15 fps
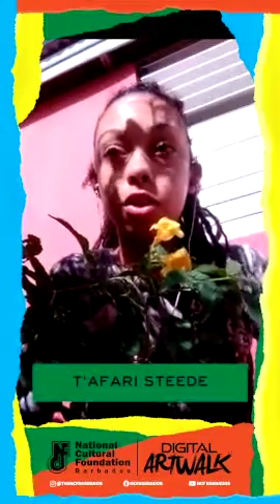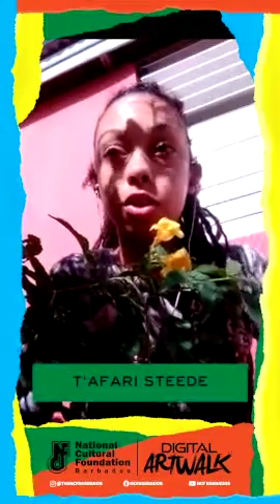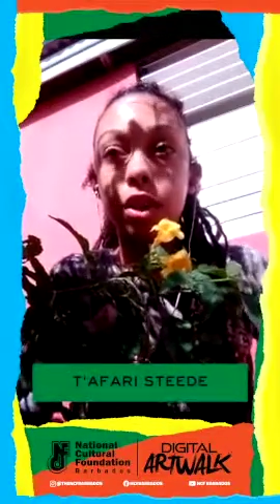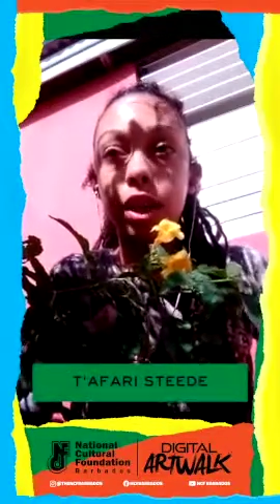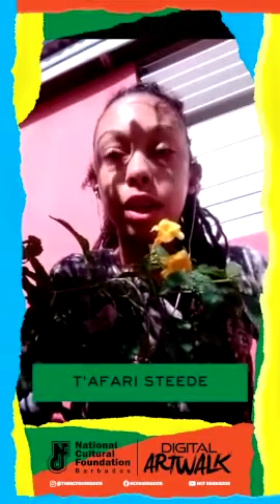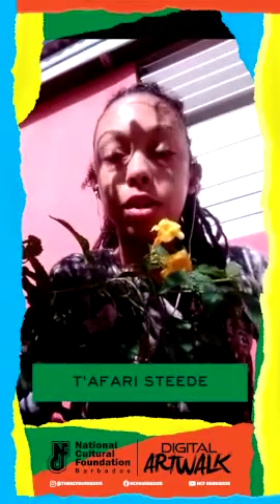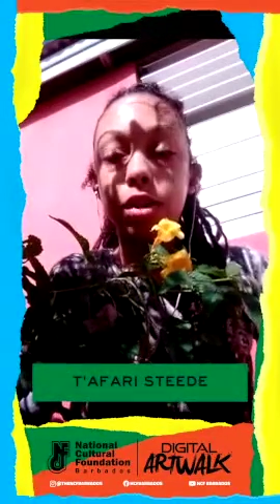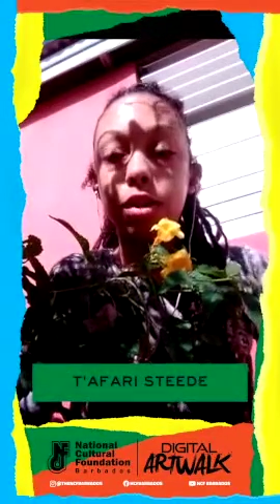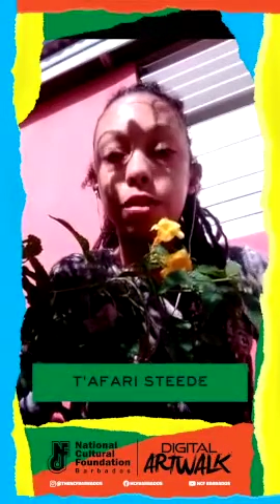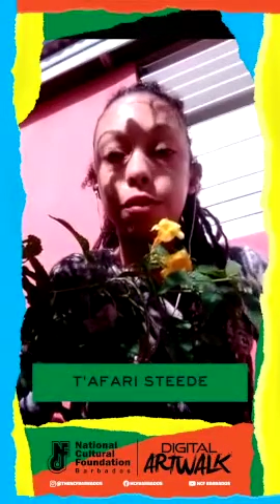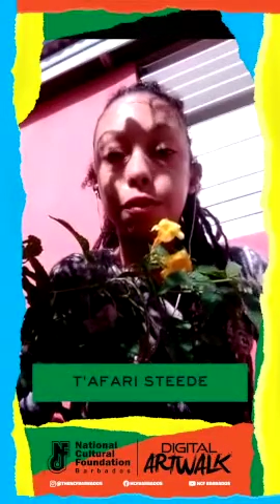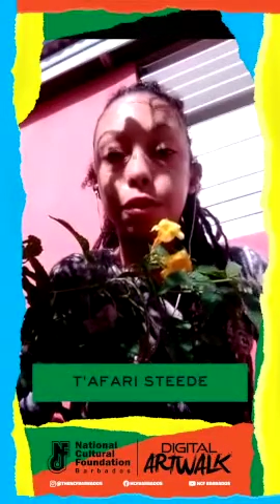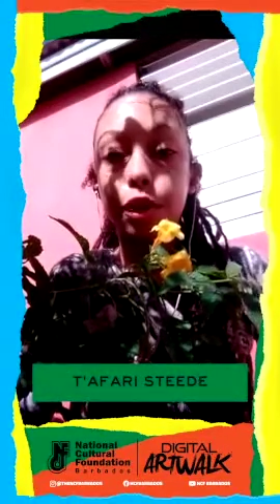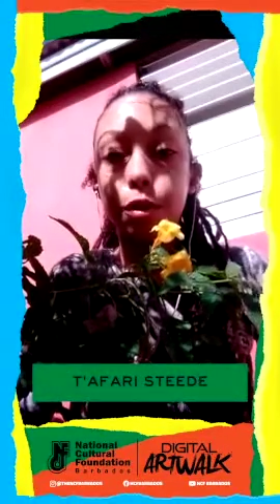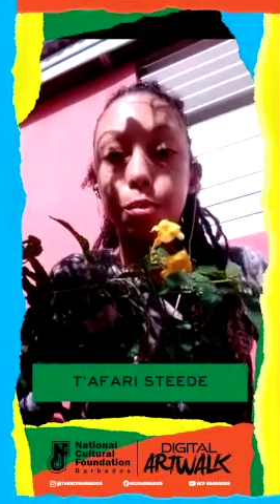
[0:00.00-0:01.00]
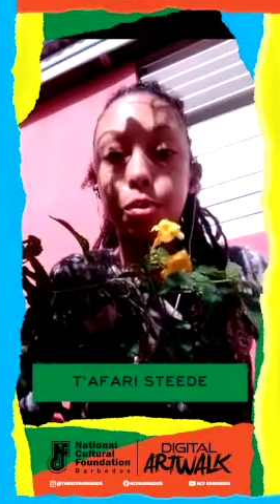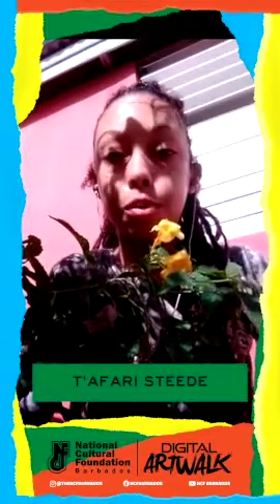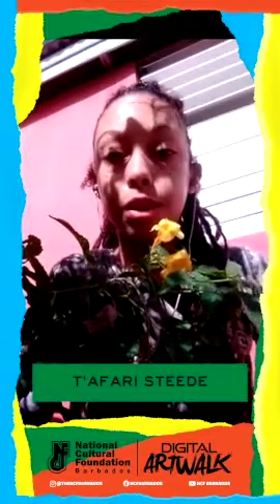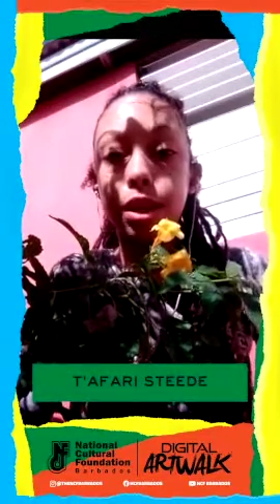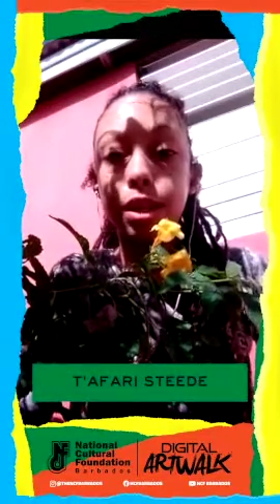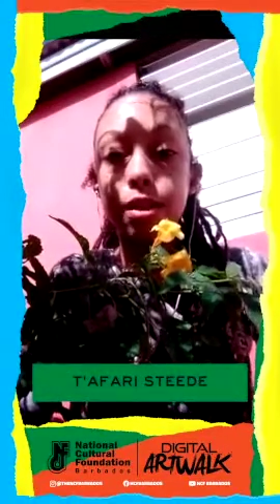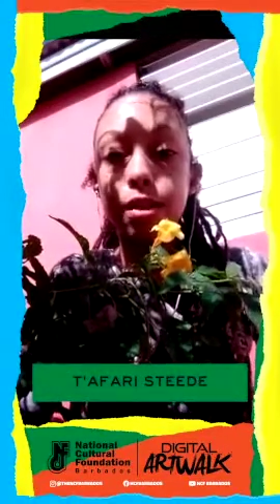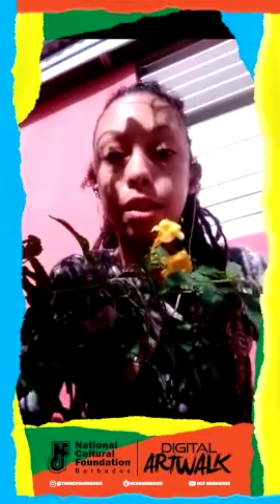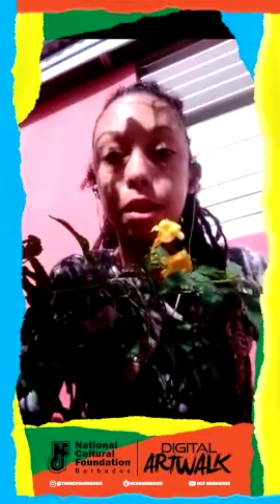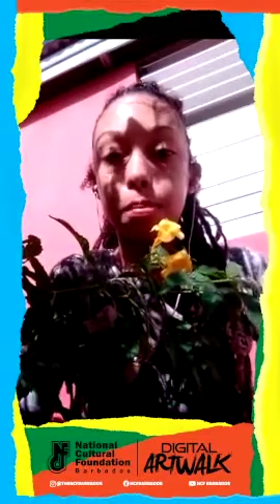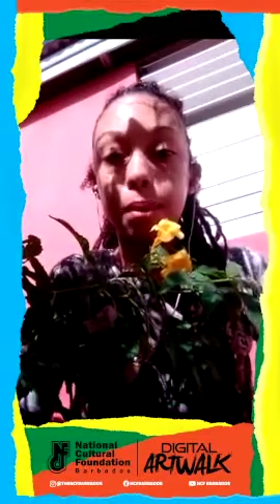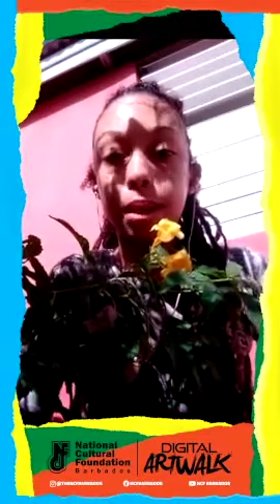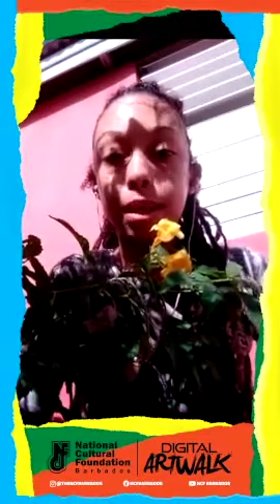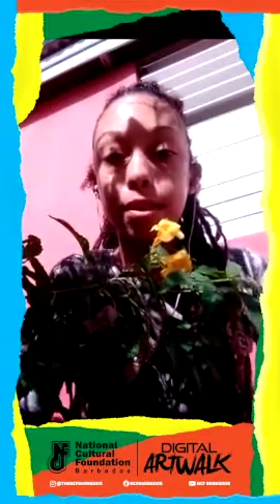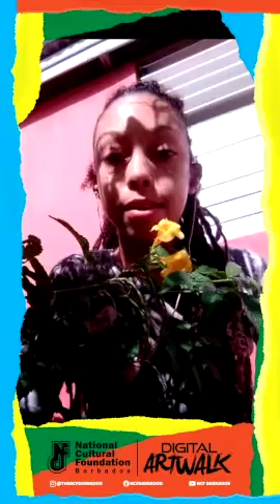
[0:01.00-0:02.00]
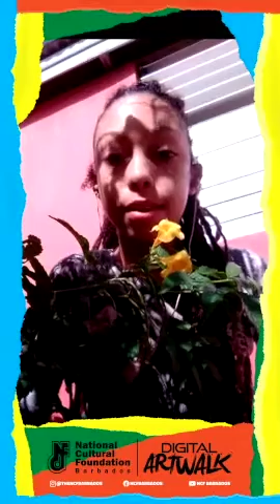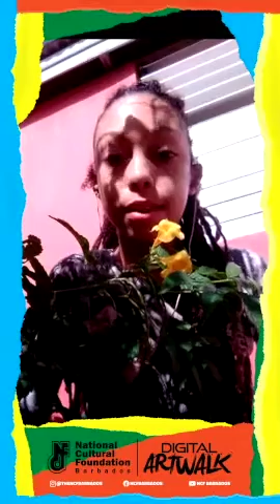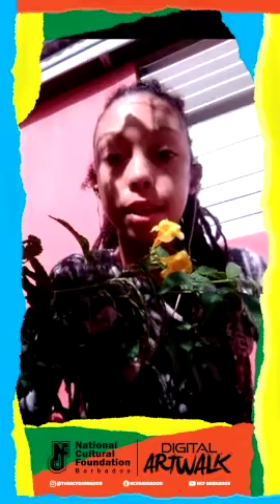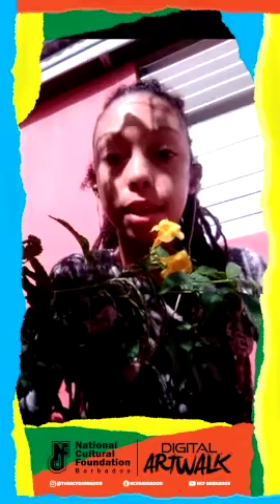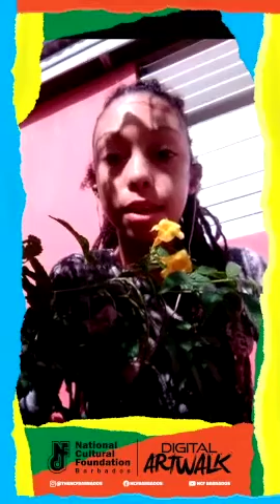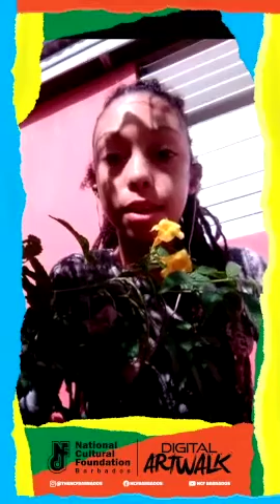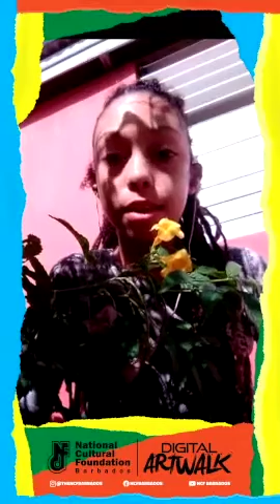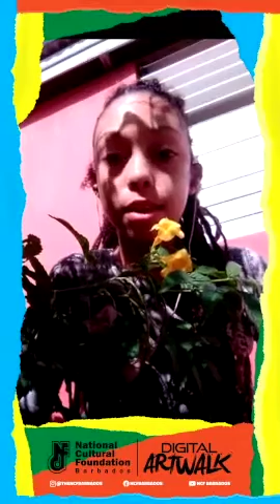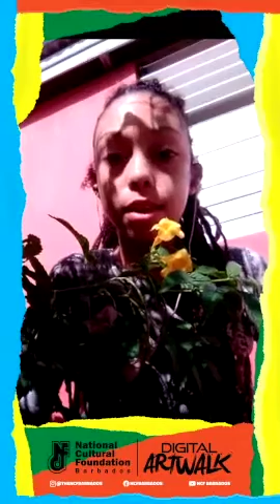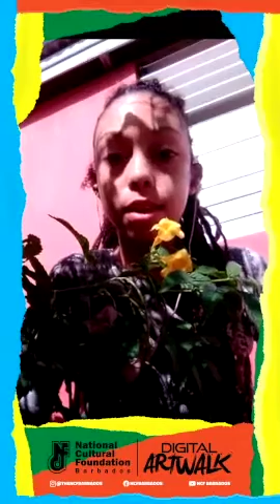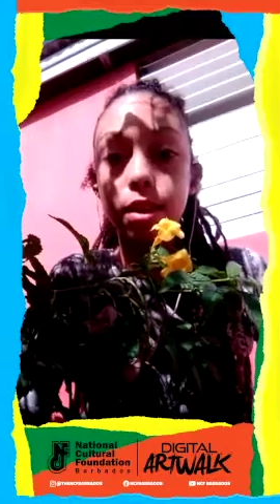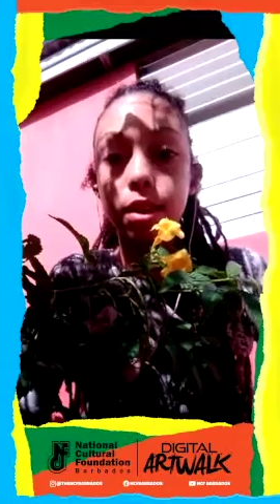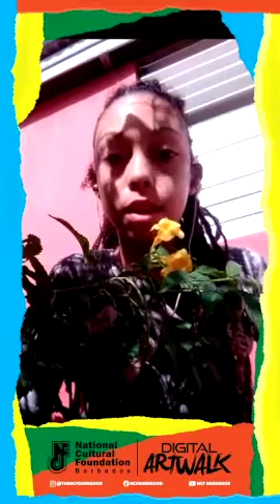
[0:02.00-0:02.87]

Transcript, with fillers: trace footprints in my skin